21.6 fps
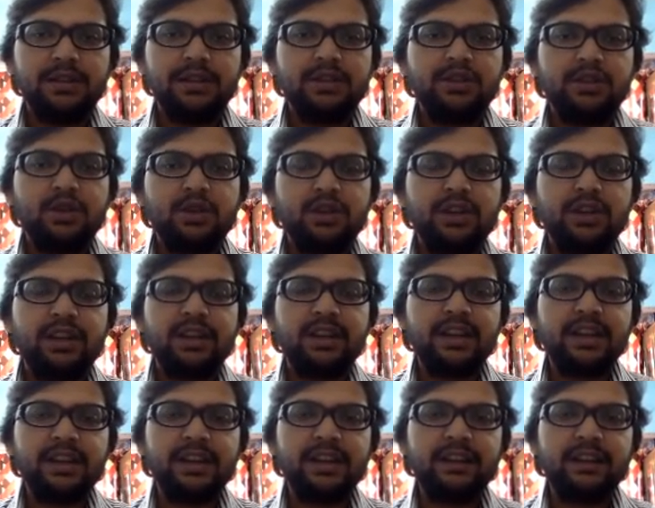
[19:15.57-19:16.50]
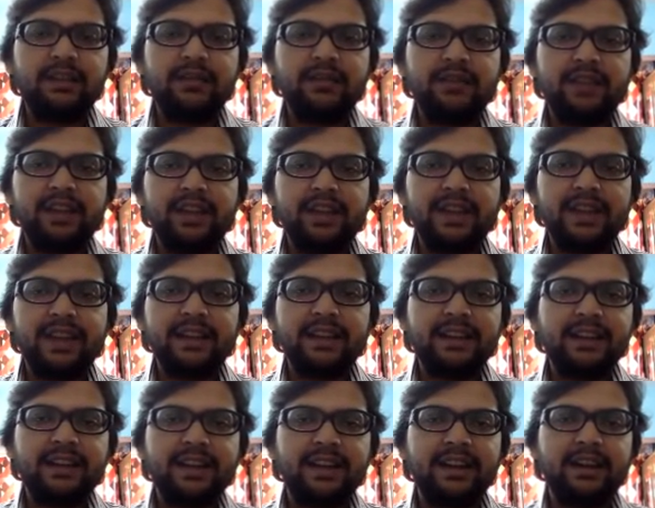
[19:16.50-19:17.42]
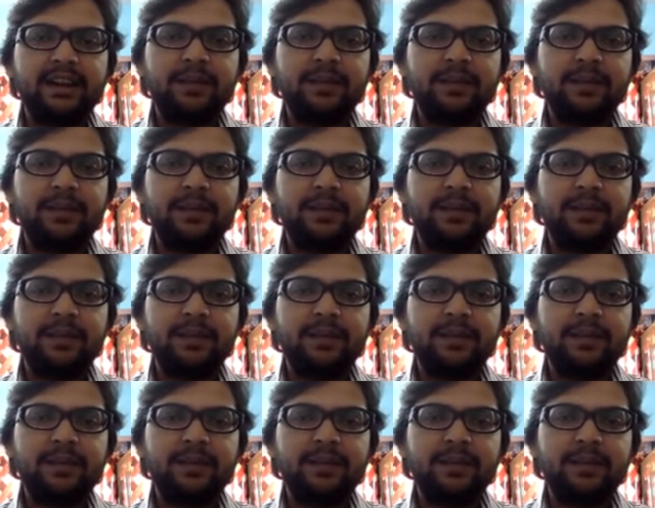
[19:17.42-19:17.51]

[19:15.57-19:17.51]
So here we can create,